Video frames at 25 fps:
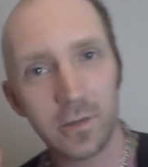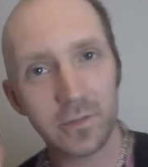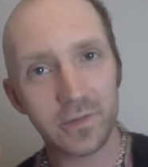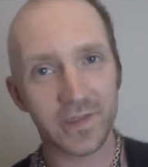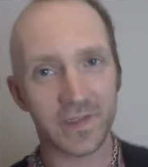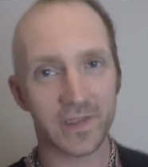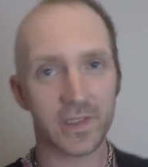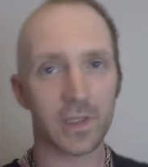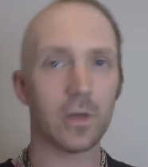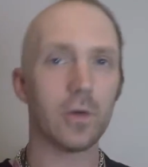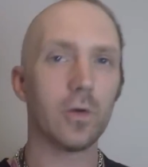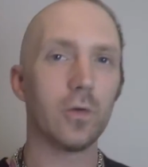
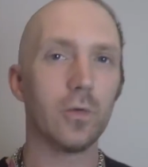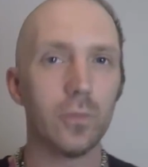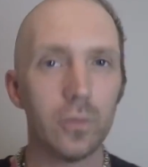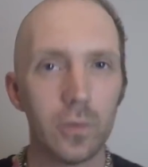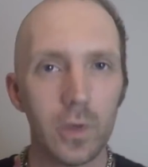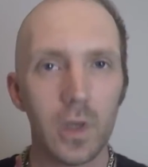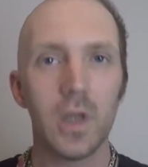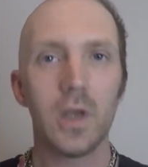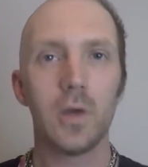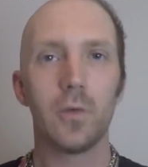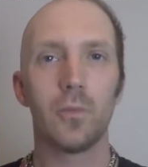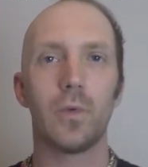also
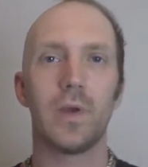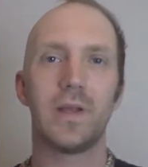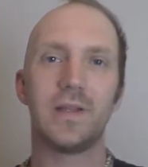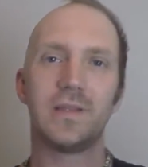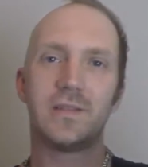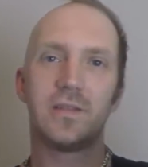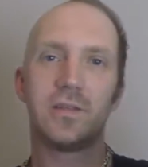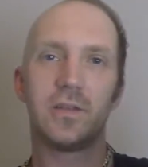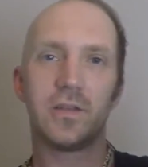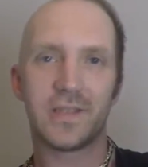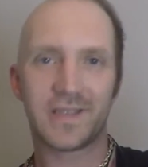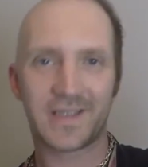went
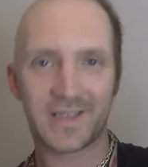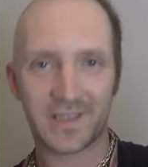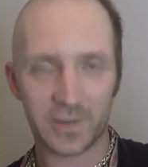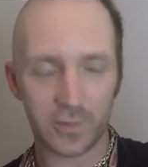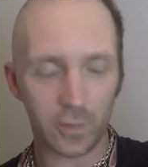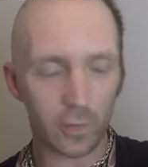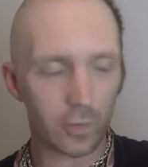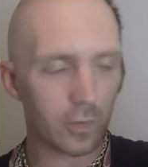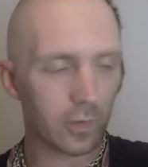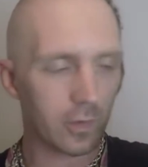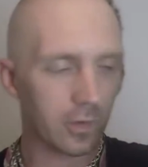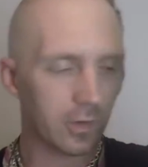to the
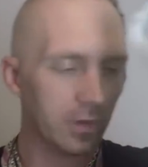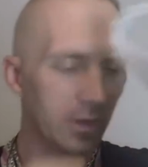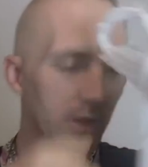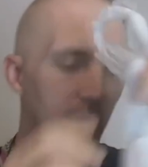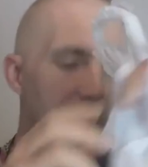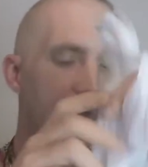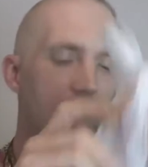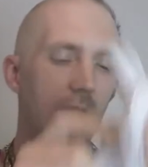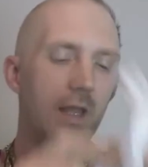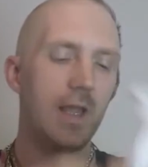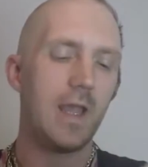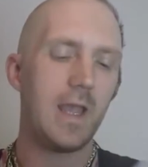store,
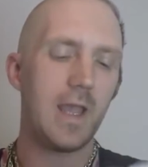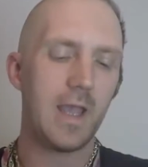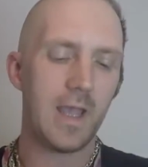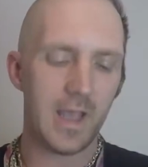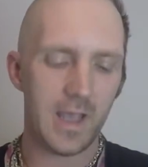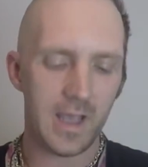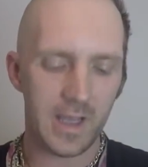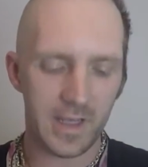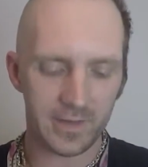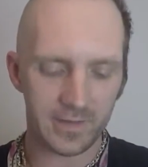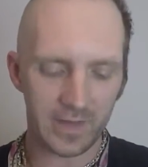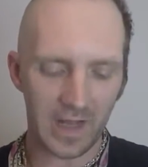
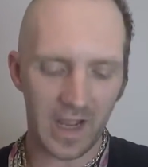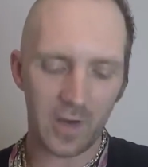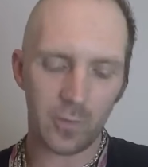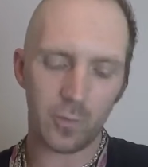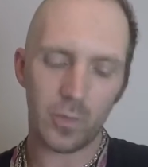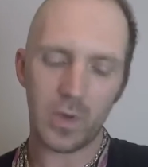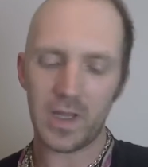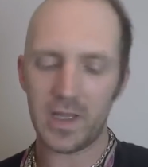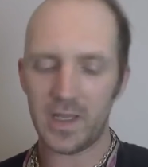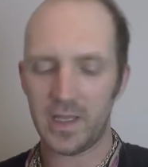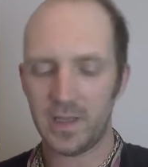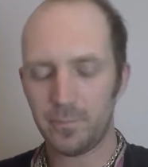and I
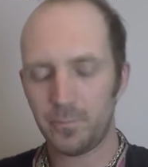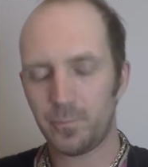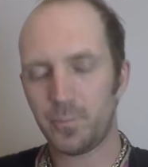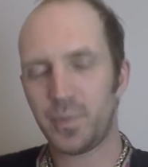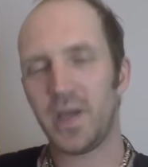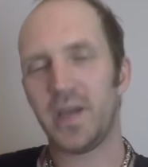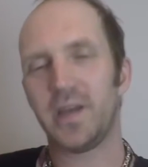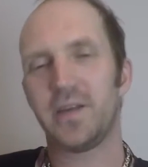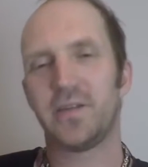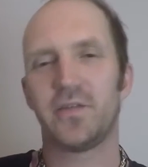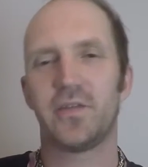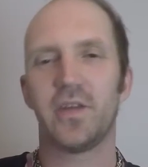went and
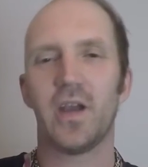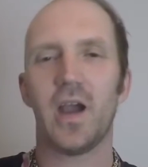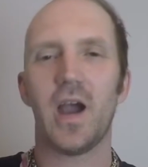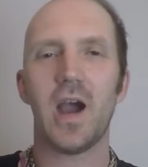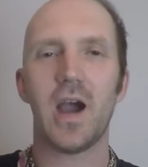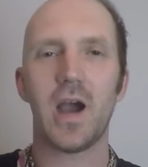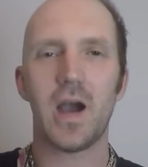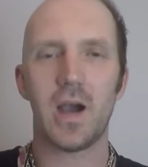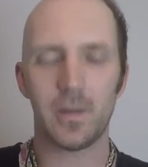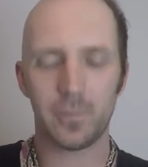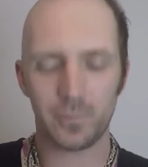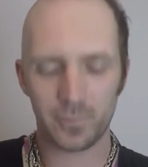picked
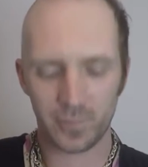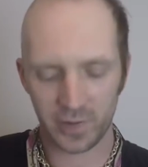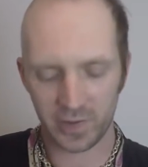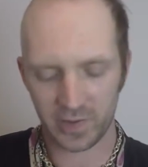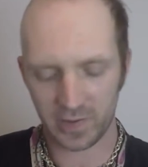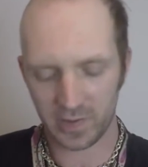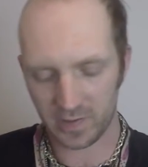up